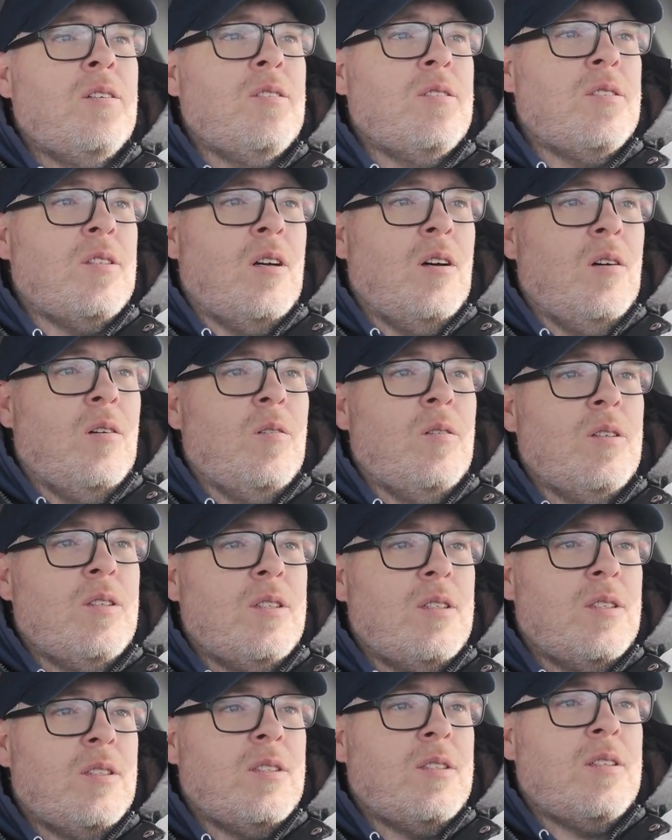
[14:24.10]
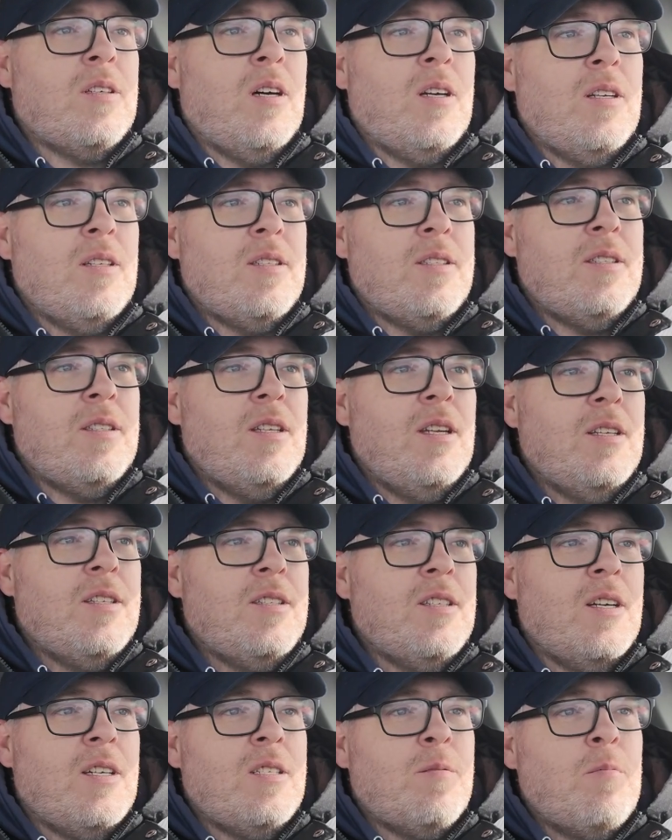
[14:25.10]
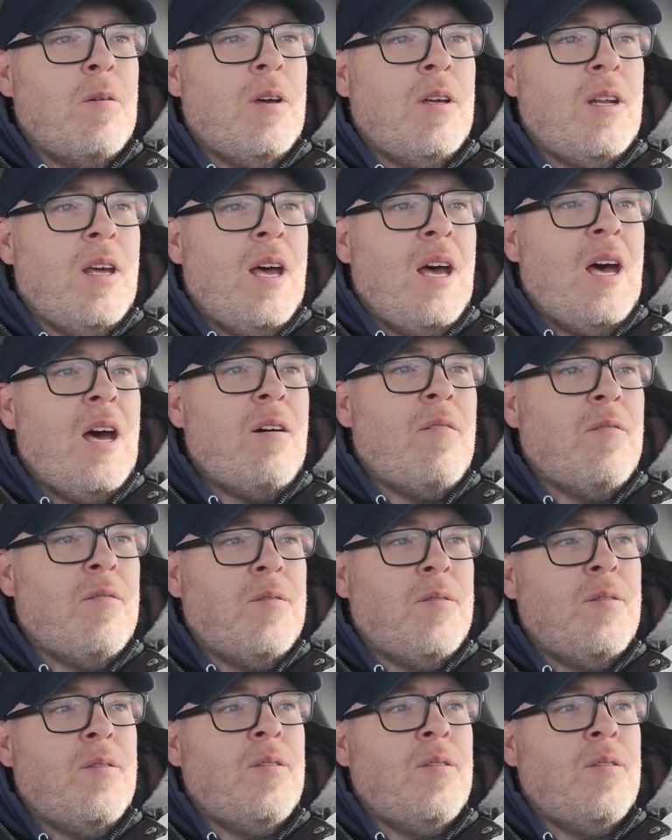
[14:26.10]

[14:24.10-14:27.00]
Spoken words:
So it's just it's nice to be able to have